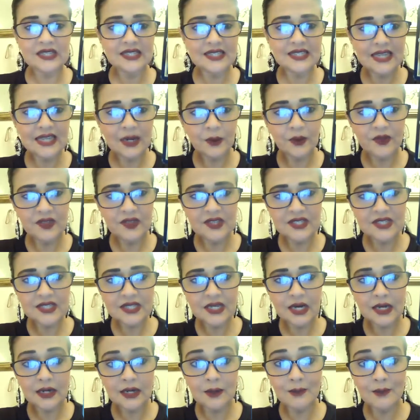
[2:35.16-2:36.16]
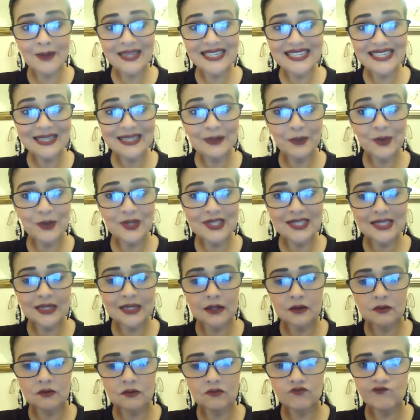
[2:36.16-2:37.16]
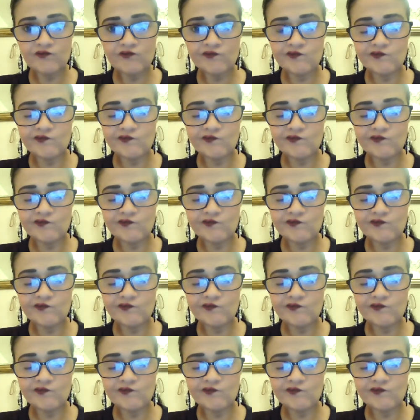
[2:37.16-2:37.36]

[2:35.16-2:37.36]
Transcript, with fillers: Start with this card, mental prison.